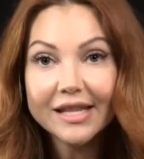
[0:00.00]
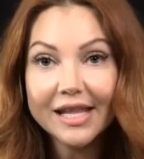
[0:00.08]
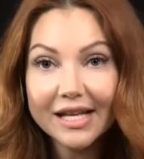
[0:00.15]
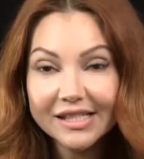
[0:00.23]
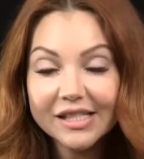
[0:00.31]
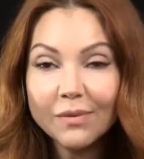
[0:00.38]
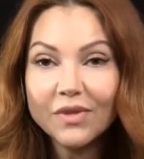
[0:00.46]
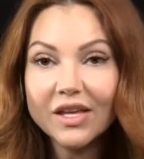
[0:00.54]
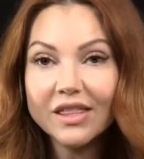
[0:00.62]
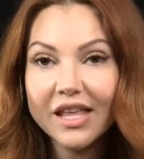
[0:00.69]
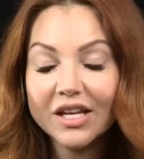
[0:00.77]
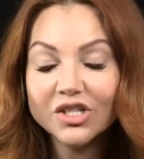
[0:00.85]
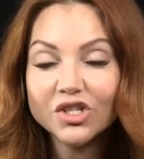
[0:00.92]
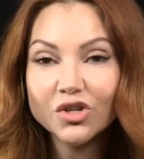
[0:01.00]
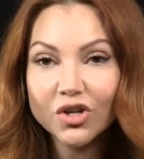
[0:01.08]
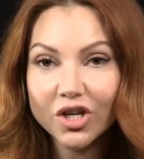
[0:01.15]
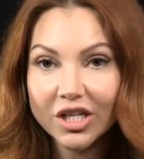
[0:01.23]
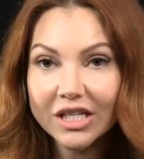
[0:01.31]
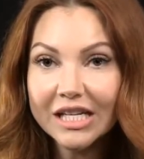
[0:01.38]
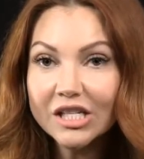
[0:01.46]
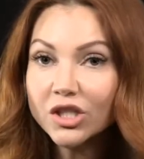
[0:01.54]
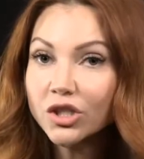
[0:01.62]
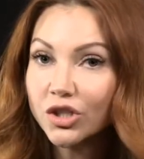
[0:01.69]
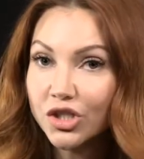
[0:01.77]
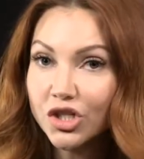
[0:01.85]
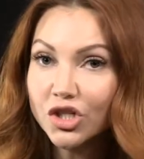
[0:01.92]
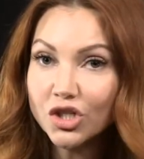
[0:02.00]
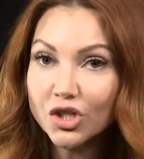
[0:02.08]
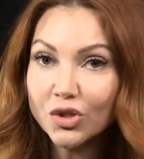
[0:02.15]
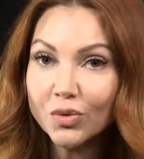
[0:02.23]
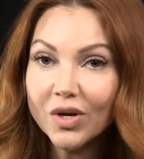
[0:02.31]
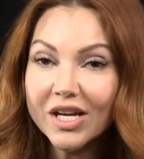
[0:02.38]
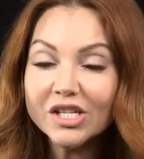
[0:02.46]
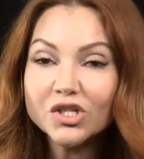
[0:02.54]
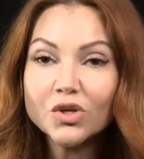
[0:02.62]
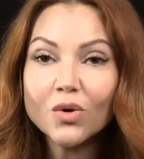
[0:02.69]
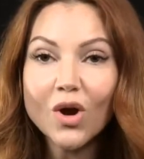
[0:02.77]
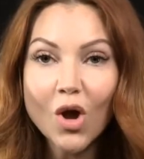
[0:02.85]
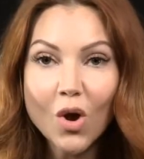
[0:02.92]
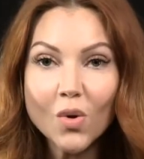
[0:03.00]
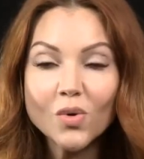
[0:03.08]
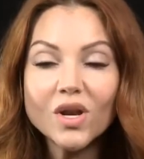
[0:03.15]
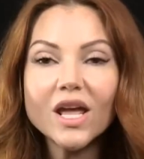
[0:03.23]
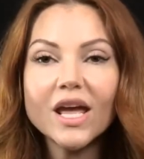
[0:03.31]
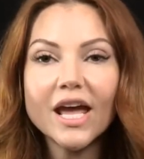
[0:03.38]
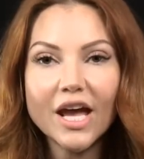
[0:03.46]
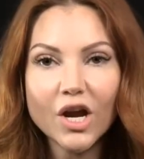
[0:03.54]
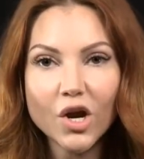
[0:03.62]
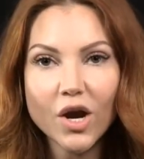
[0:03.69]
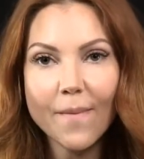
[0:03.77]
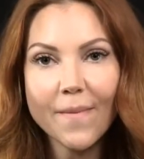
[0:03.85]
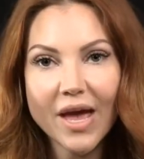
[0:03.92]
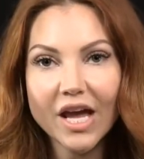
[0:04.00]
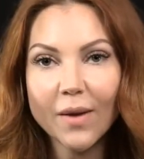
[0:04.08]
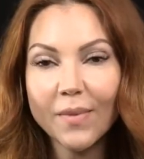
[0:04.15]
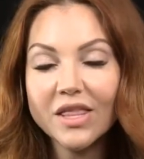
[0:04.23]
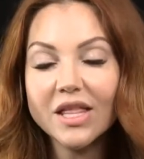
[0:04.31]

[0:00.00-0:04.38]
And that's something that you're going to need to learn to do, is your own hair and makeup.